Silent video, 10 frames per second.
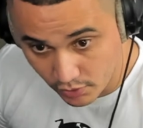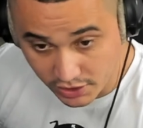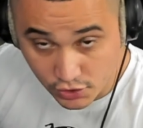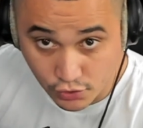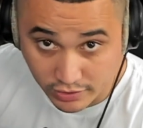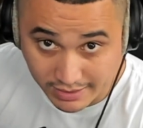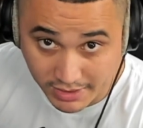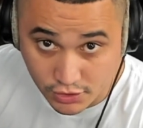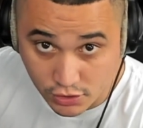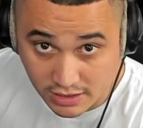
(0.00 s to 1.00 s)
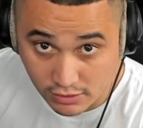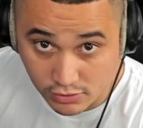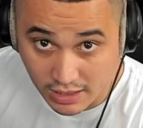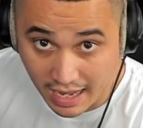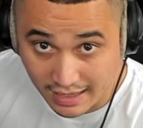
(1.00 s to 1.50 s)
with the stream that you
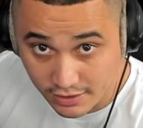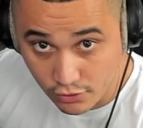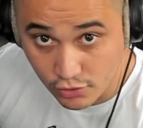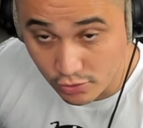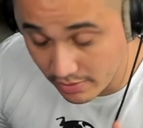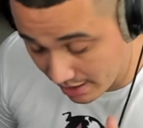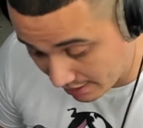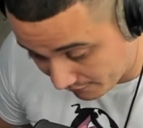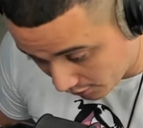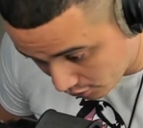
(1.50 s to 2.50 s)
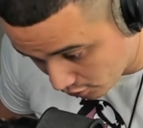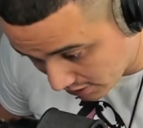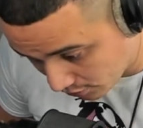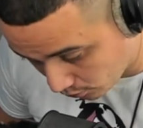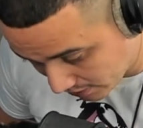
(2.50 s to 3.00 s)
scheduled on YouTube if you're
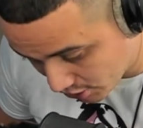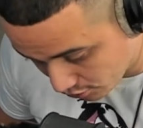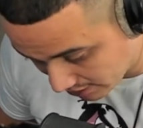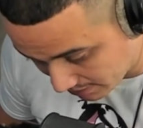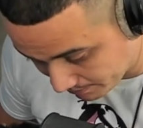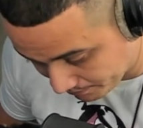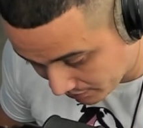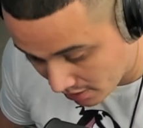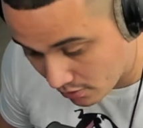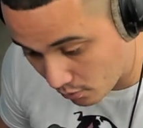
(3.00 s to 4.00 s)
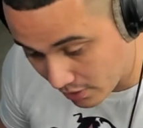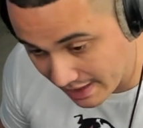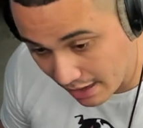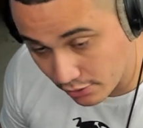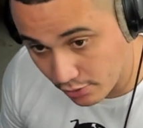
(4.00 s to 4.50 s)
using Restream
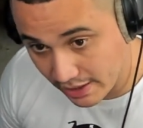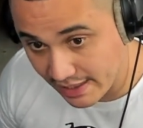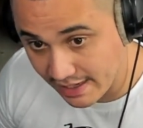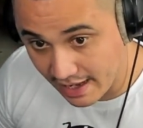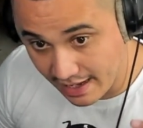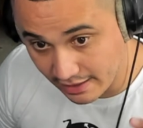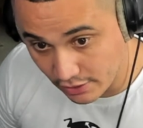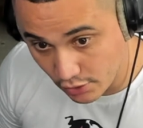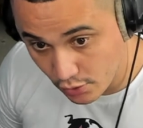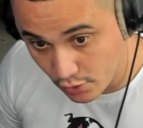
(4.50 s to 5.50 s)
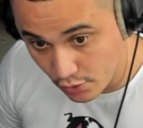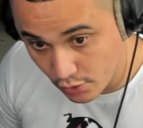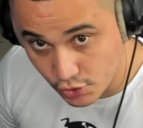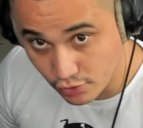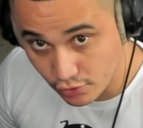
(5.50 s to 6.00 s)
without creating a new
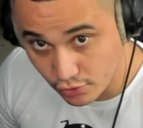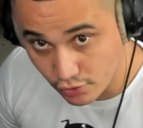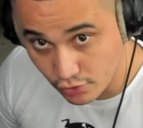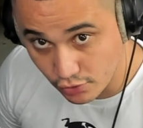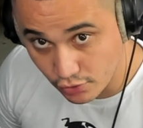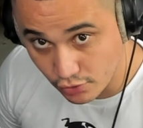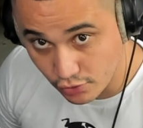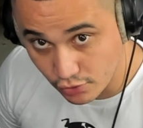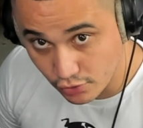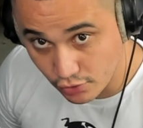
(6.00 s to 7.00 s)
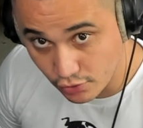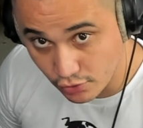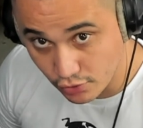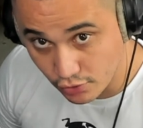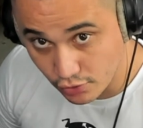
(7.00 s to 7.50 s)
stream on
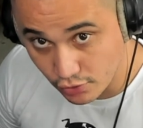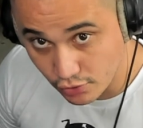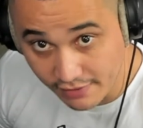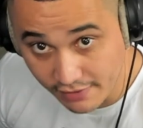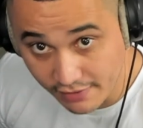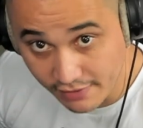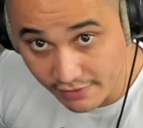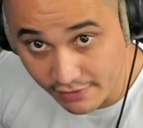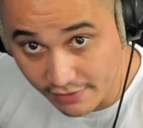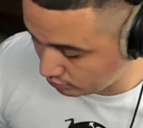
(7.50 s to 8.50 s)
YouTube right after the intro.